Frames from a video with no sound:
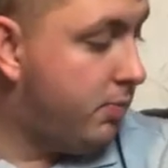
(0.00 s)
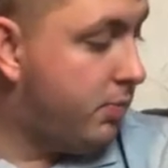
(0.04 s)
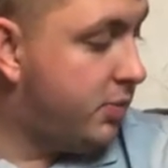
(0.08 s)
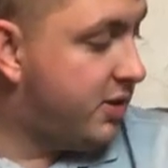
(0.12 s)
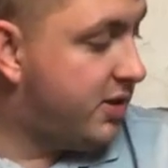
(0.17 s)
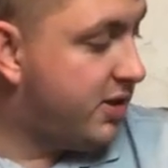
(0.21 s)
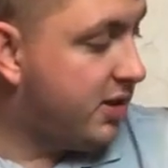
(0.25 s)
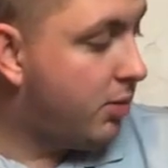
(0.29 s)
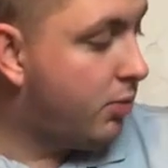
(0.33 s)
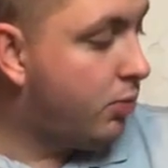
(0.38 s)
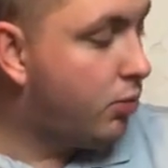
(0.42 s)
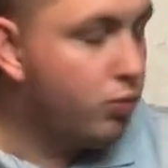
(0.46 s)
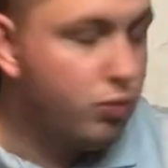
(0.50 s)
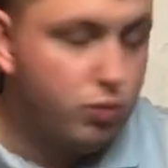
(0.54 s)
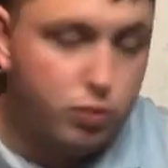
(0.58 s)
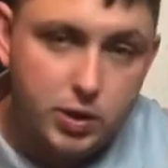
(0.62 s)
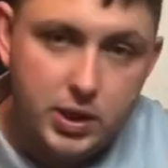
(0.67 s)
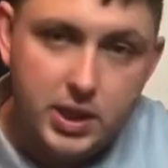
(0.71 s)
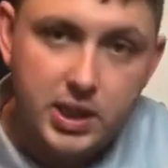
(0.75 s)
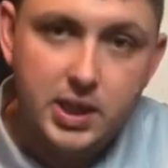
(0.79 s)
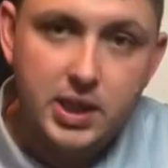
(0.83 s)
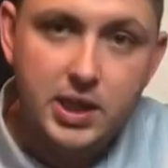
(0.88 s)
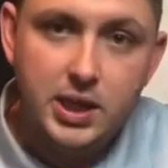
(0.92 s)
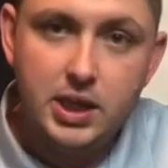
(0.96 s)
Some
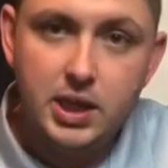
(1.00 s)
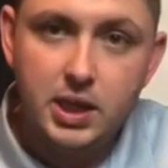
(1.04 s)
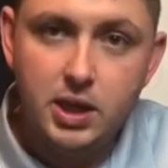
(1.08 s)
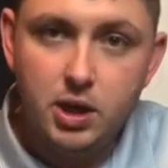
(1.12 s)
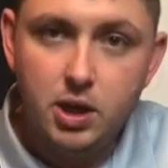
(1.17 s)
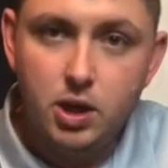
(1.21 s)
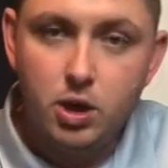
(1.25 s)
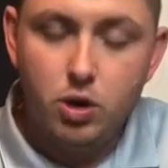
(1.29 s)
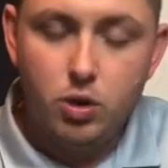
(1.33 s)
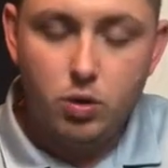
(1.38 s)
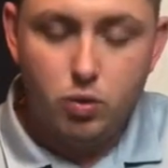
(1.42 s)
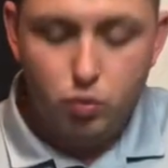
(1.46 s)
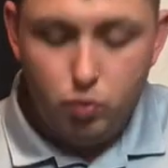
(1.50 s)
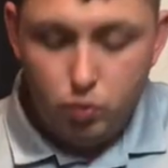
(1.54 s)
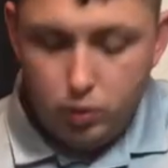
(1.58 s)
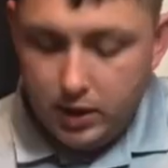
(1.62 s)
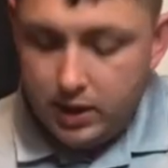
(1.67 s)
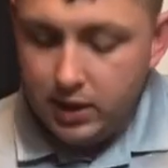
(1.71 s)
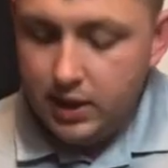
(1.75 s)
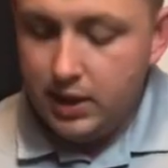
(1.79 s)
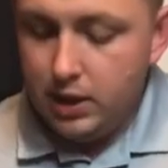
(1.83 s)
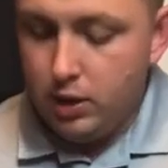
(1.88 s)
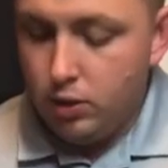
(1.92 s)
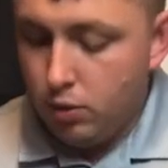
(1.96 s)
really,
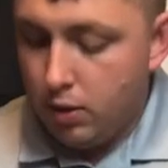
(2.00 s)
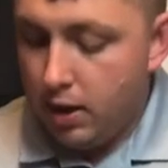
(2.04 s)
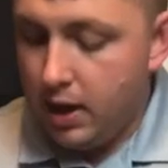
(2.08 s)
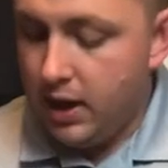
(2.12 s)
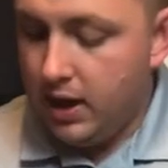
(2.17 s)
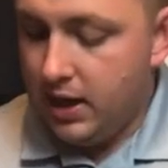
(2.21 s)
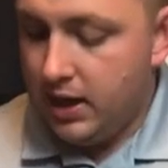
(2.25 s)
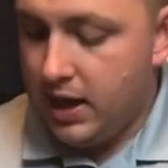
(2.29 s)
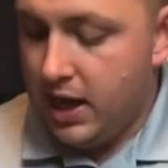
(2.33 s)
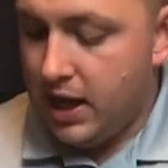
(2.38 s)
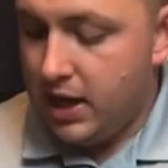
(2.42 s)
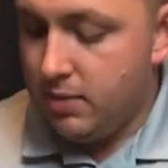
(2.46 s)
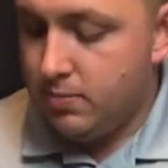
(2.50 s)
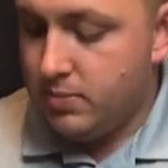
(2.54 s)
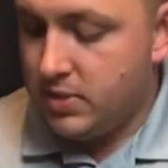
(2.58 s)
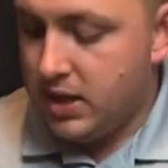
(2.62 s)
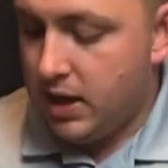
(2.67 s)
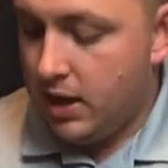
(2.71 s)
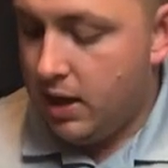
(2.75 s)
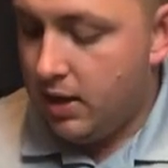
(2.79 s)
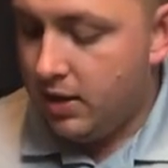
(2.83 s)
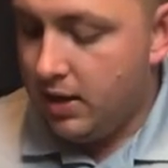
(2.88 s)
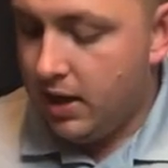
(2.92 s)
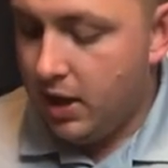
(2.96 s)
really great games.
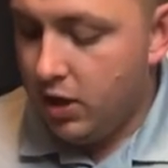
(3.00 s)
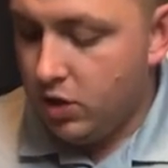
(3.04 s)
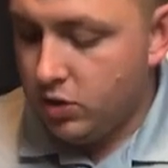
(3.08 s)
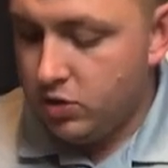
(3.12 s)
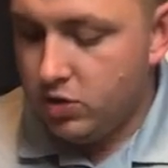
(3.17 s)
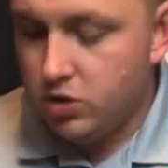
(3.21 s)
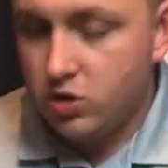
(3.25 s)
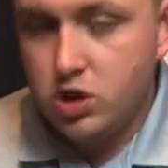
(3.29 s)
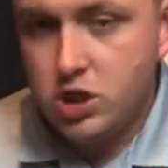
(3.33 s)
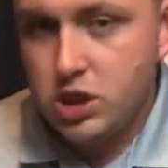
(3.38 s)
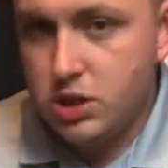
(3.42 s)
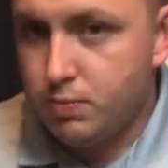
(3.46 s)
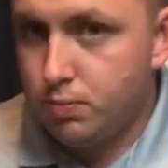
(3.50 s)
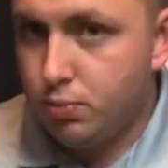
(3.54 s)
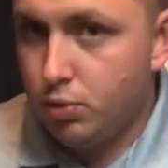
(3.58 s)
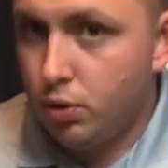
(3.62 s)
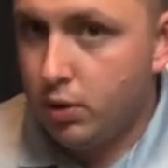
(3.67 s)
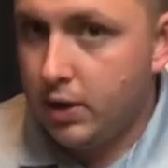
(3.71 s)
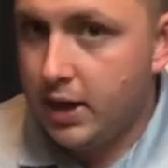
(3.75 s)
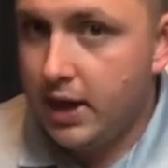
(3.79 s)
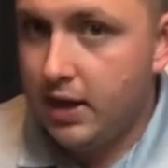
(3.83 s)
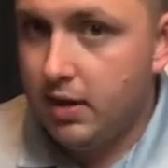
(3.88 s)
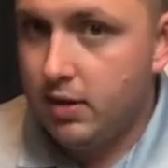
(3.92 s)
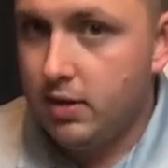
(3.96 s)
They also just
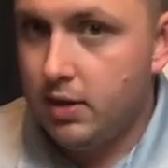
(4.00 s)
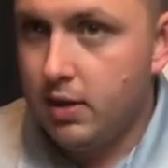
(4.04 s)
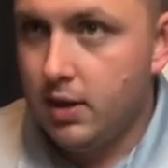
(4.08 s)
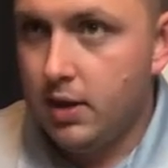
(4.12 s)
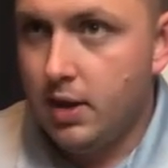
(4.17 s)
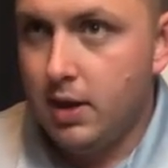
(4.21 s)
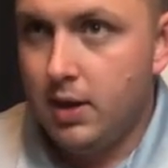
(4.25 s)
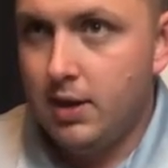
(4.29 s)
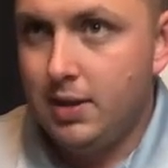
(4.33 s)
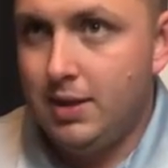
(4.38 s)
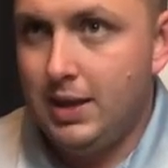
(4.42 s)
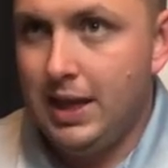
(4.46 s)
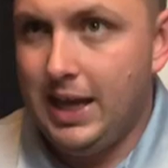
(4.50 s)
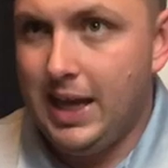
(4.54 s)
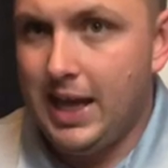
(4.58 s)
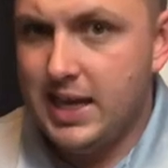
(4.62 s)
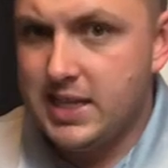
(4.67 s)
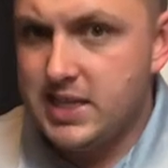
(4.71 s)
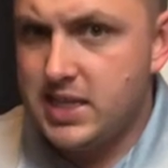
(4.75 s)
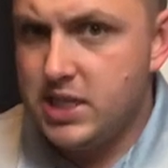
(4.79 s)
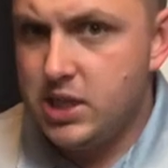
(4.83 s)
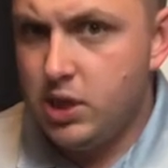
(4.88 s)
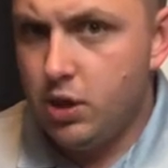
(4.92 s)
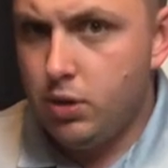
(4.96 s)
brought out the
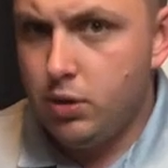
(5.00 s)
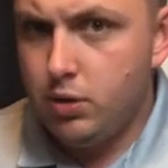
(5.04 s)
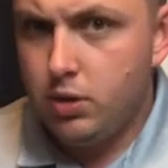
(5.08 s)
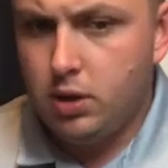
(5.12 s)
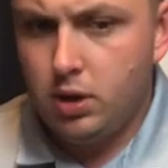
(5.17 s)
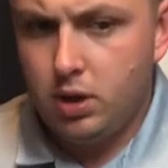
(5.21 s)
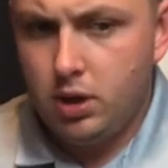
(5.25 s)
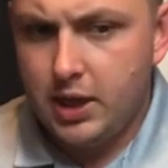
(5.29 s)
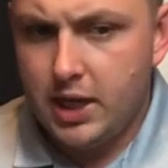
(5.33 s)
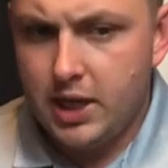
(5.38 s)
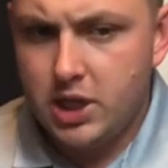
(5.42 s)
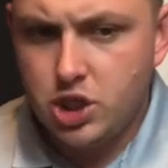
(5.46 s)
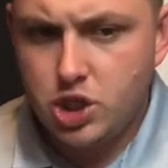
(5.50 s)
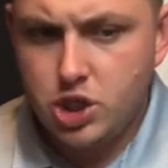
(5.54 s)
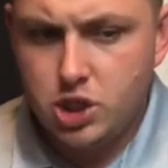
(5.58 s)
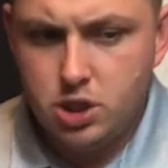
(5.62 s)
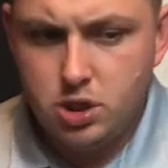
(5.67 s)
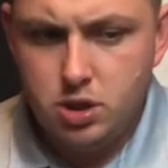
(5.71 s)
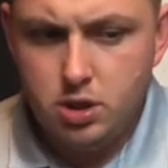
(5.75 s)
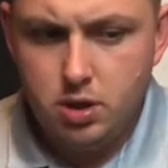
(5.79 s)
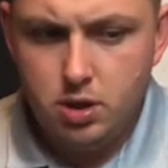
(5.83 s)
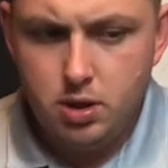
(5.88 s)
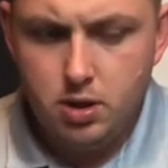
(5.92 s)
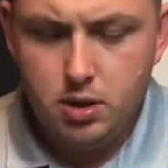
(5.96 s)
Ezio
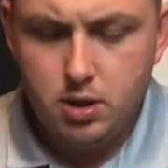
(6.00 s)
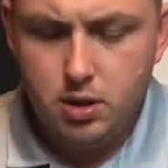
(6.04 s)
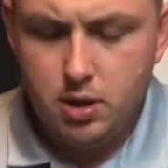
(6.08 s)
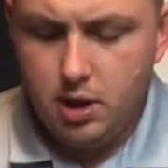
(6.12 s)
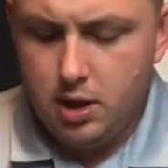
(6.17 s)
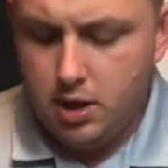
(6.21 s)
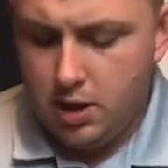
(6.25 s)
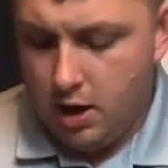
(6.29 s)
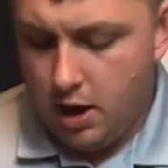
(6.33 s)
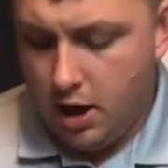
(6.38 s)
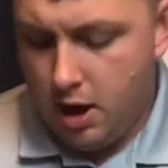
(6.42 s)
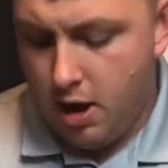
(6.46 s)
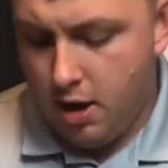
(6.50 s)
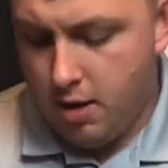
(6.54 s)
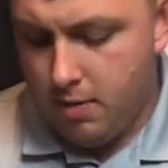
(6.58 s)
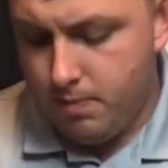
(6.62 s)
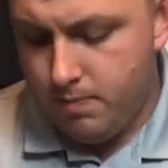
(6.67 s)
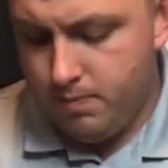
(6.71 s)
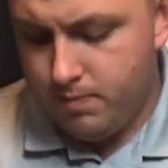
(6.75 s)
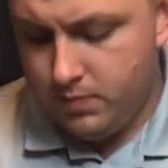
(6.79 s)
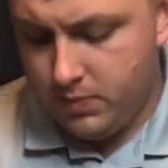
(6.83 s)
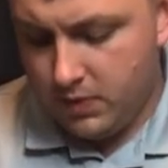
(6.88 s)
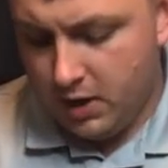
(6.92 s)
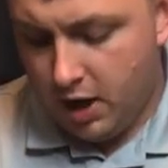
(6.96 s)
collection
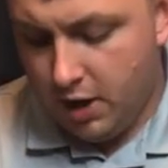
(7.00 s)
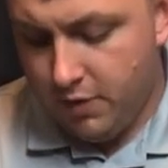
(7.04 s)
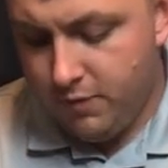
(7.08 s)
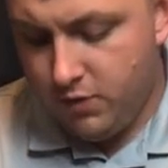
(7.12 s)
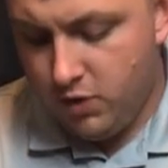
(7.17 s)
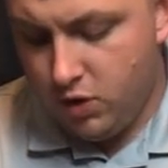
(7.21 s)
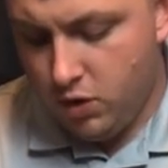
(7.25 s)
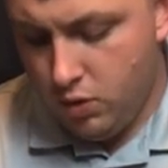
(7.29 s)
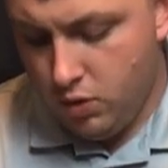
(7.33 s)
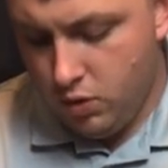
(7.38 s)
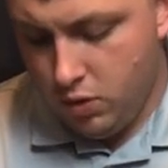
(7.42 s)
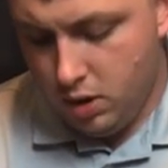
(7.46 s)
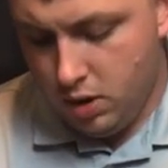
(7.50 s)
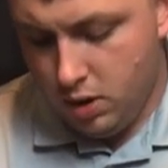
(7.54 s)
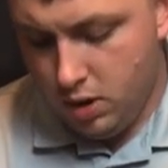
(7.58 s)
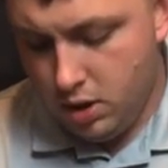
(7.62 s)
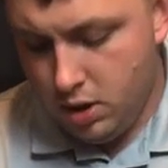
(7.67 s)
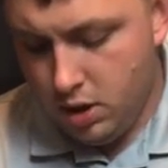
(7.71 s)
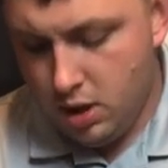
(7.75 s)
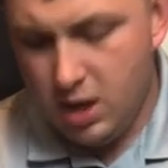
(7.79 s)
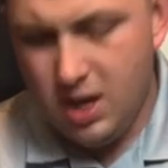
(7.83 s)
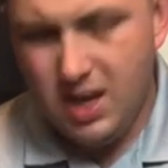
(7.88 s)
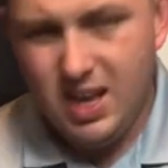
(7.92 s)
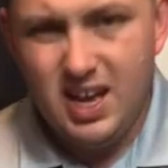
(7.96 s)
a few
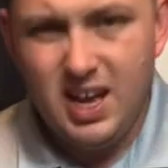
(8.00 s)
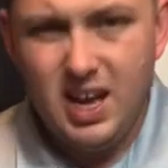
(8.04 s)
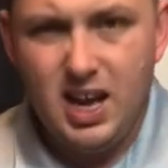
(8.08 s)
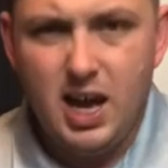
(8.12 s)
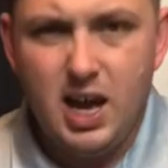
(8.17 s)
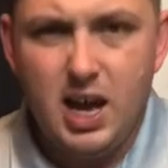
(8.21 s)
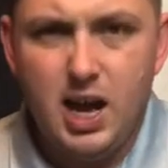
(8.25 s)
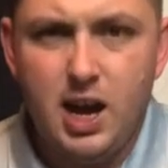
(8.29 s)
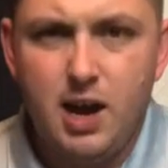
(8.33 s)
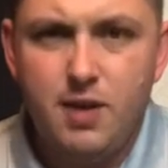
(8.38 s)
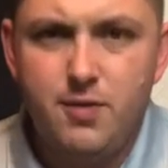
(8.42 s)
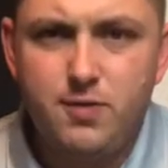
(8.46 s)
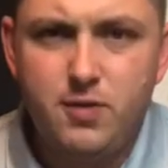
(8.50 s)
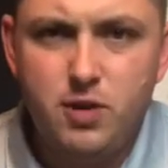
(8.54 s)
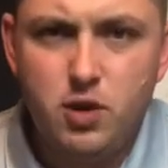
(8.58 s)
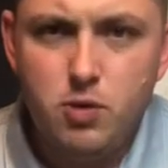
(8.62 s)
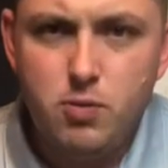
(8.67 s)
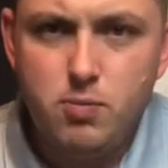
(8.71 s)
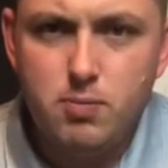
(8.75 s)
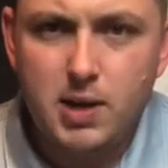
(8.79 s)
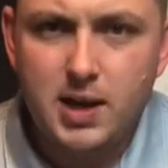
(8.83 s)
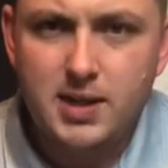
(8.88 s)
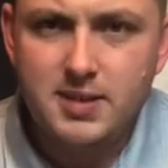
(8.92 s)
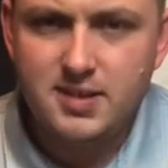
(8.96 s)

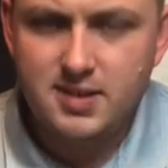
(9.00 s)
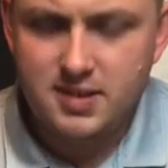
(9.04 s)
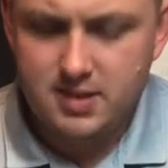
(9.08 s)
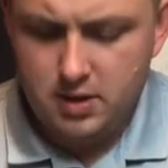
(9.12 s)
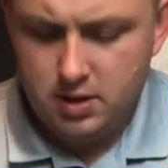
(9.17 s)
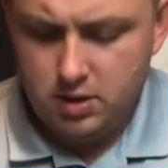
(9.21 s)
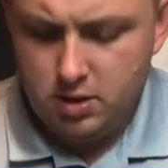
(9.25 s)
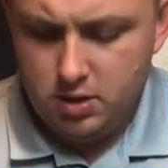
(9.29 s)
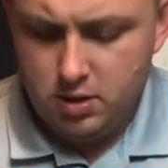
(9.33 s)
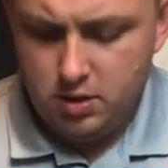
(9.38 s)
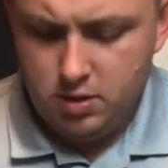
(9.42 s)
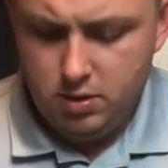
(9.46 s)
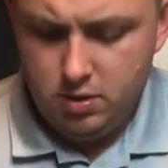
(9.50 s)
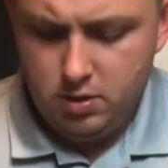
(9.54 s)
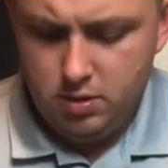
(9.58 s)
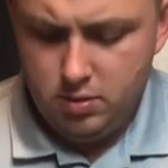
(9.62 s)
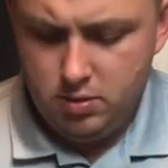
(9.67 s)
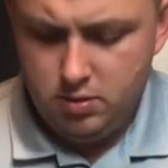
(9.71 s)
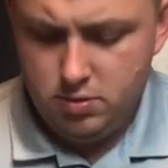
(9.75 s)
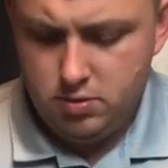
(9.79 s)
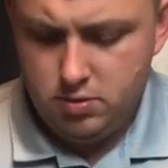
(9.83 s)
months ago,